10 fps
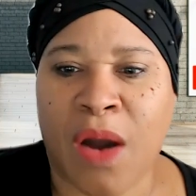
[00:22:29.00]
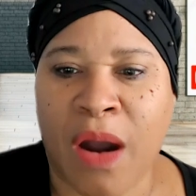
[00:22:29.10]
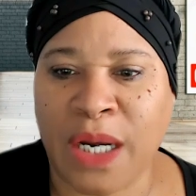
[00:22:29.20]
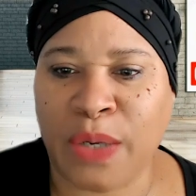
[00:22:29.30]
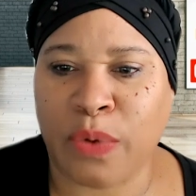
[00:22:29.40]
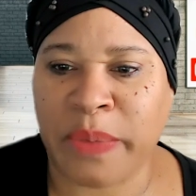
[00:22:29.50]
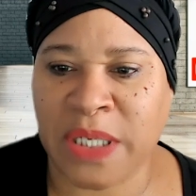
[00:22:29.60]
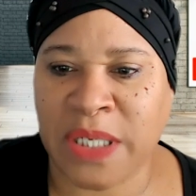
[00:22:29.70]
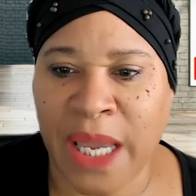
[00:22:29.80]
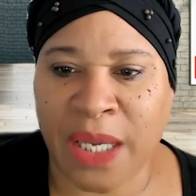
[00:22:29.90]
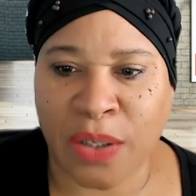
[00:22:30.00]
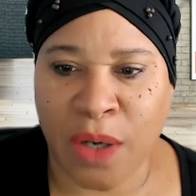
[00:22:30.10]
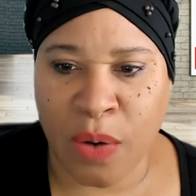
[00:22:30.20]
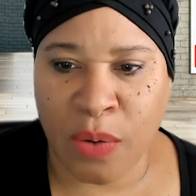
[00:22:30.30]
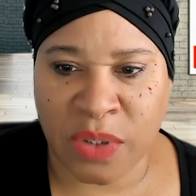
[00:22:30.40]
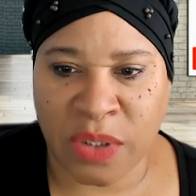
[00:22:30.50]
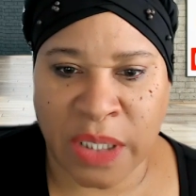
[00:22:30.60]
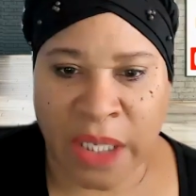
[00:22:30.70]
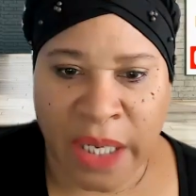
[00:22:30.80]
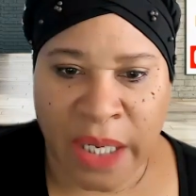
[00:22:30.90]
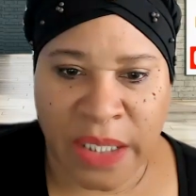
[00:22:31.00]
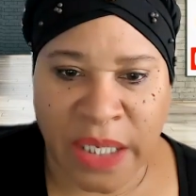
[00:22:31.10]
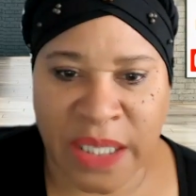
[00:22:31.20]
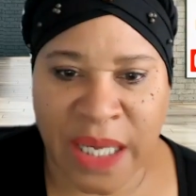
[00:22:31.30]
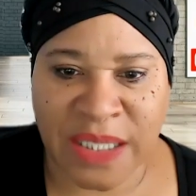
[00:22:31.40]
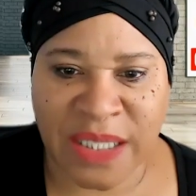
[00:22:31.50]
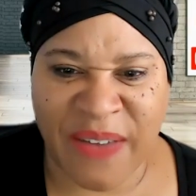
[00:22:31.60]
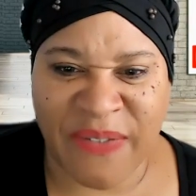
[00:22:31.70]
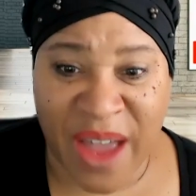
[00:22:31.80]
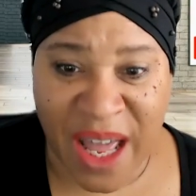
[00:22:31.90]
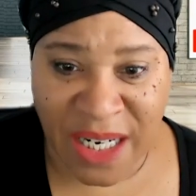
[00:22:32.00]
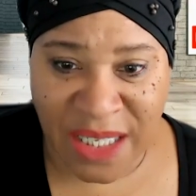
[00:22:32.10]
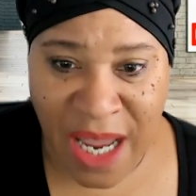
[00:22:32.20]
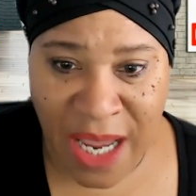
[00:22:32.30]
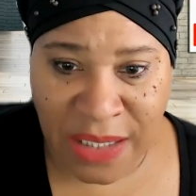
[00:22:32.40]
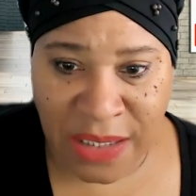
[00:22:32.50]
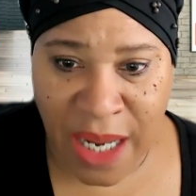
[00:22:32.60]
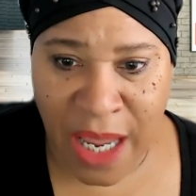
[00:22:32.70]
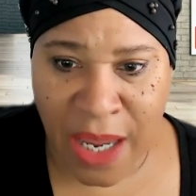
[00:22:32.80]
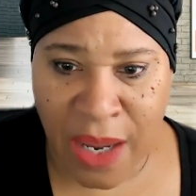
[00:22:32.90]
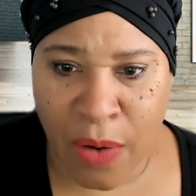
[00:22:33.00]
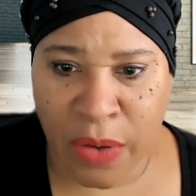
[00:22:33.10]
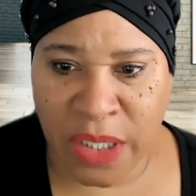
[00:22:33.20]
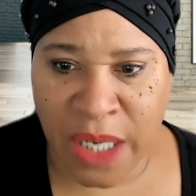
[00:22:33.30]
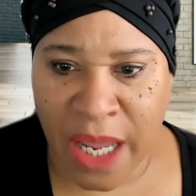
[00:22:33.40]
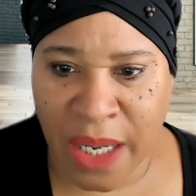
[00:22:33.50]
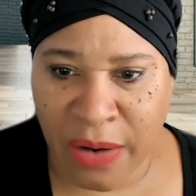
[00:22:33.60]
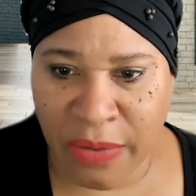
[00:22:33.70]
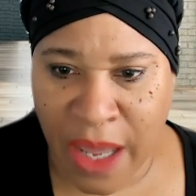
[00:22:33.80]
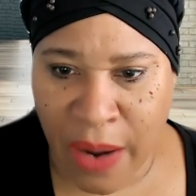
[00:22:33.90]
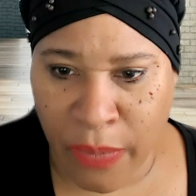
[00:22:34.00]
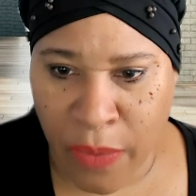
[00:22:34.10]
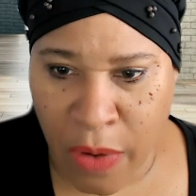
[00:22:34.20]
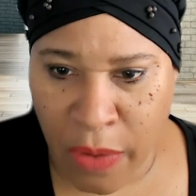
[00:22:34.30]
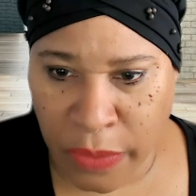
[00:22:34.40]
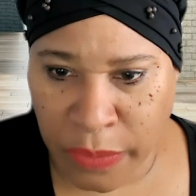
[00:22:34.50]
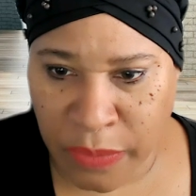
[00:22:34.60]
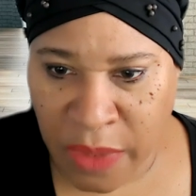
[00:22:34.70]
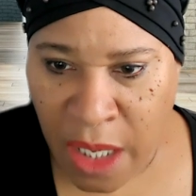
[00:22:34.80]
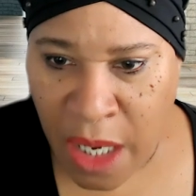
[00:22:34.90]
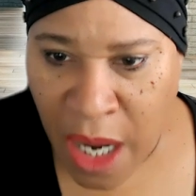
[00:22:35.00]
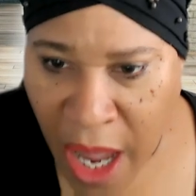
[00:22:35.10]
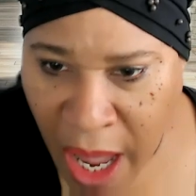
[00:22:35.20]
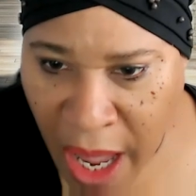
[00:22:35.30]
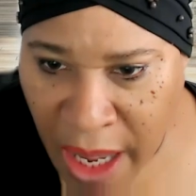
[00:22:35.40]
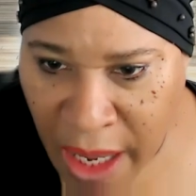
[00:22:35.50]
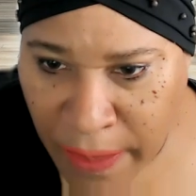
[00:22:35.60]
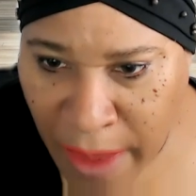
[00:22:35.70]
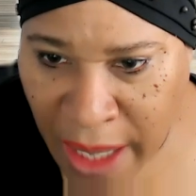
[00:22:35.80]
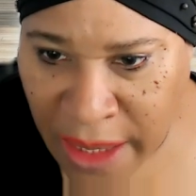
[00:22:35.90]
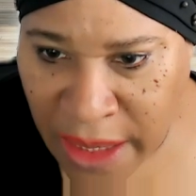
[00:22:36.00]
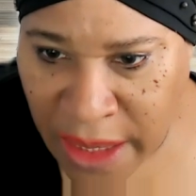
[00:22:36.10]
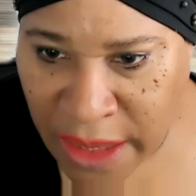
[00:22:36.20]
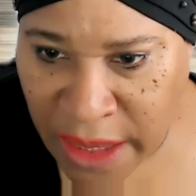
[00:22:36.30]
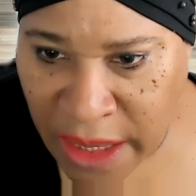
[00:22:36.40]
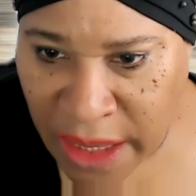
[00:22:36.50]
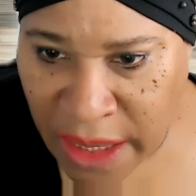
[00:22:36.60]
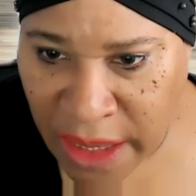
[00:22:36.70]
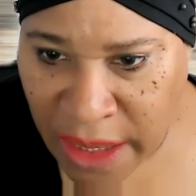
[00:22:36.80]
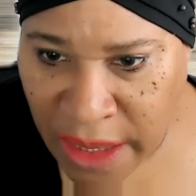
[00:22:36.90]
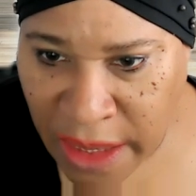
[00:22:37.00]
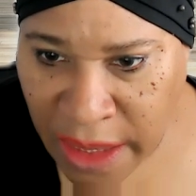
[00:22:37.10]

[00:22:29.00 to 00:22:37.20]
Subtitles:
Carly will be taking notes. Did they say Valentine's Day, or did I hear that wrong? I need the